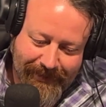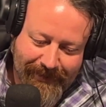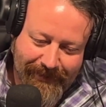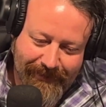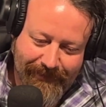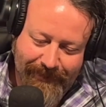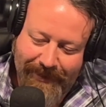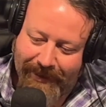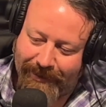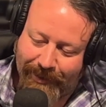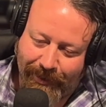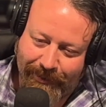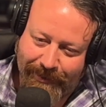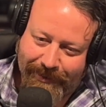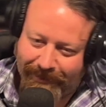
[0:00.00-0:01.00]
like it feels like it's
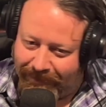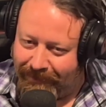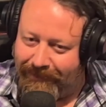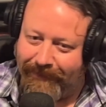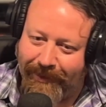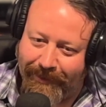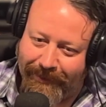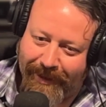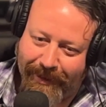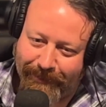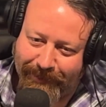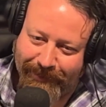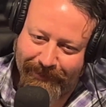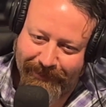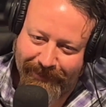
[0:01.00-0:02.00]
all just funneled
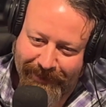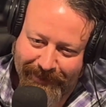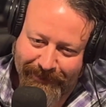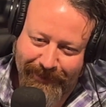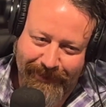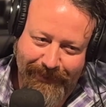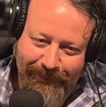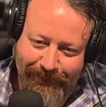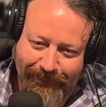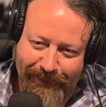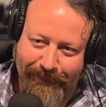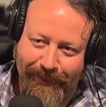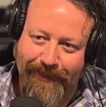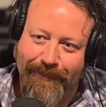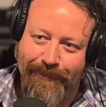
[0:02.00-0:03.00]
up to a very small group of
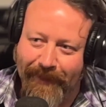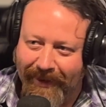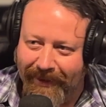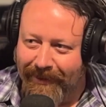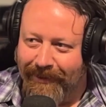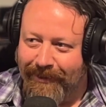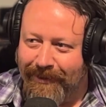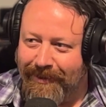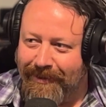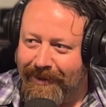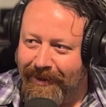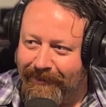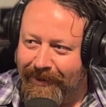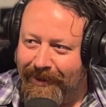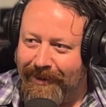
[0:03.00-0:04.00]
people, which is
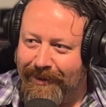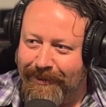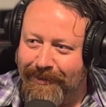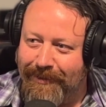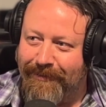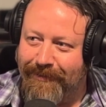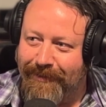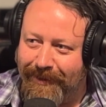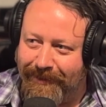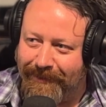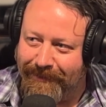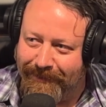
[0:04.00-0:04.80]
not very conducive to